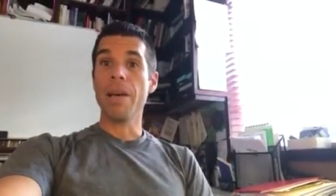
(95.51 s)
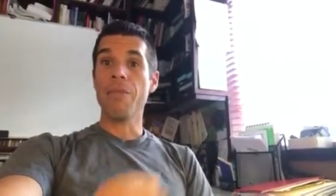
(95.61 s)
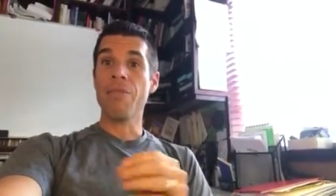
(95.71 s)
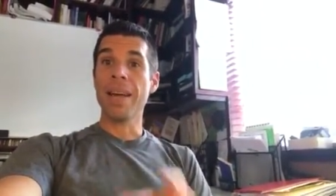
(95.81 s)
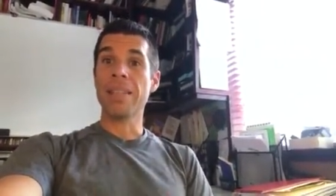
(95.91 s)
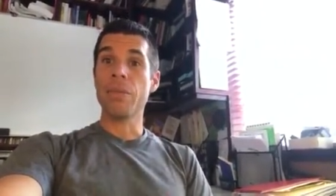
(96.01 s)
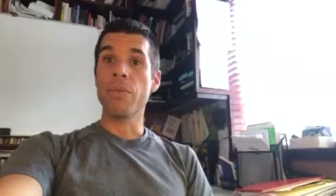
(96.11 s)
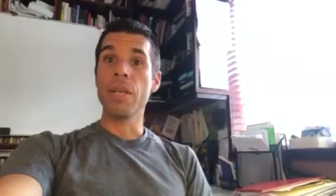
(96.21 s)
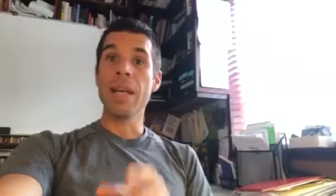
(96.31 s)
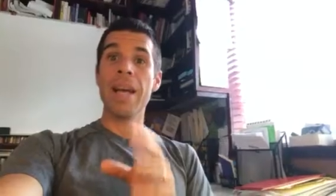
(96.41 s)

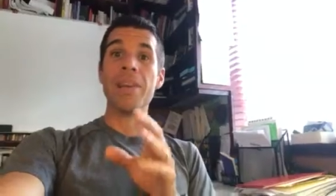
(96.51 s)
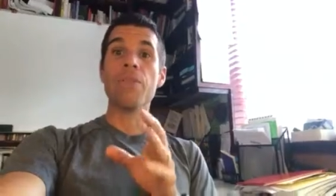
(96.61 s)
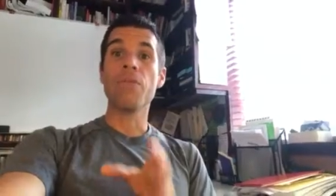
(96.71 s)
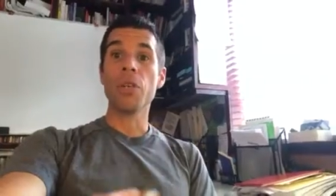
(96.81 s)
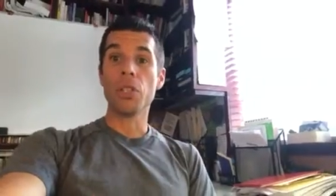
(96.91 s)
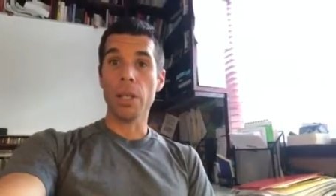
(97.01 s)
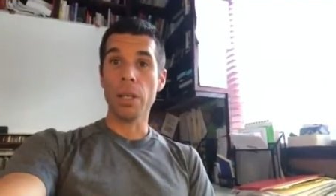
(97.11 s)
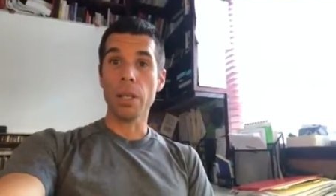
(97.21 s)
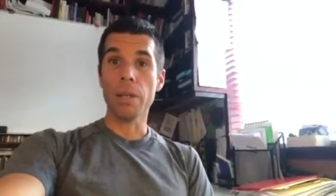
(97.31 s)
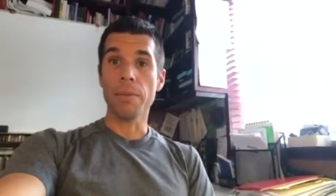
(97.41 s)
effectively, and
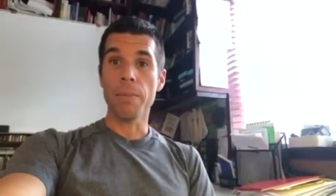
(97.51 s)
efficiently.